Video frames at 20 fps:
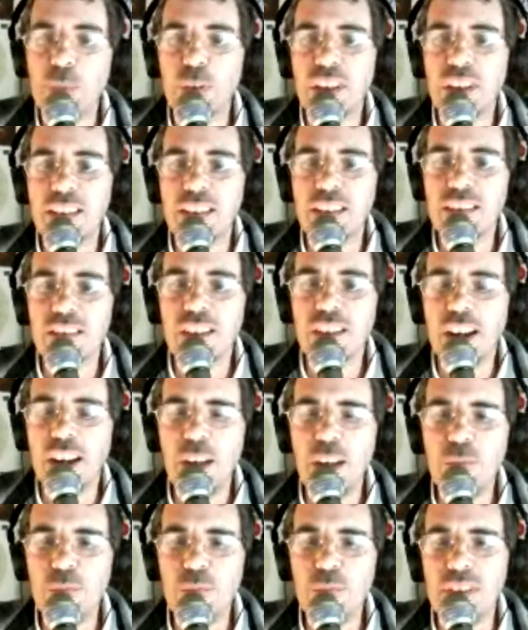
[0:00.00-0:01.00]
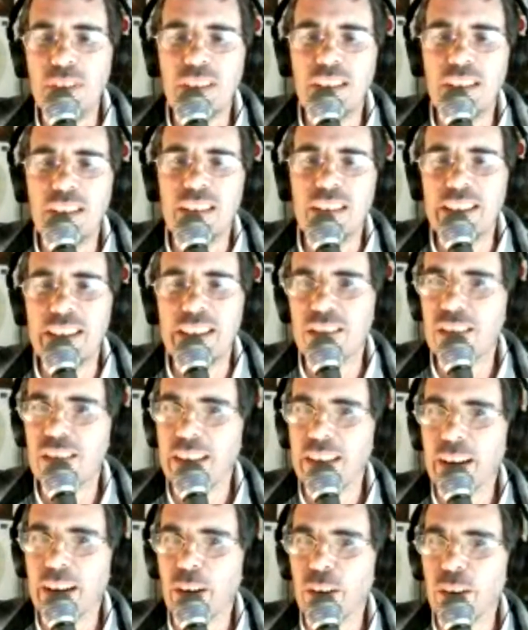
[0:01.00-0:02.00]
of the time, it's
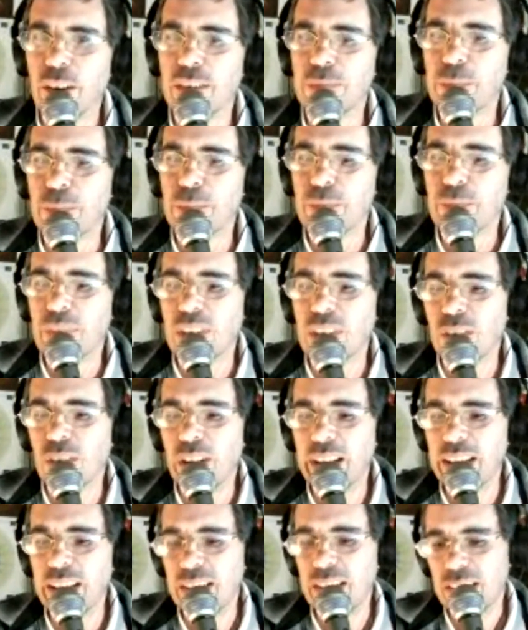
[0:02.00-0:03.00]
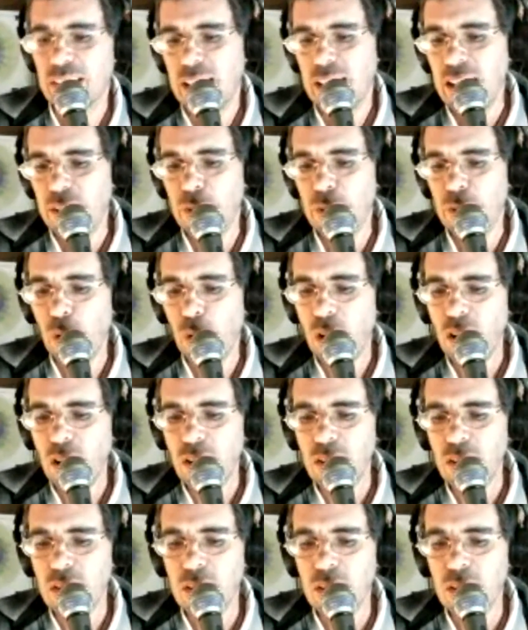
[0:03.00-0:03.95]
there, right? There are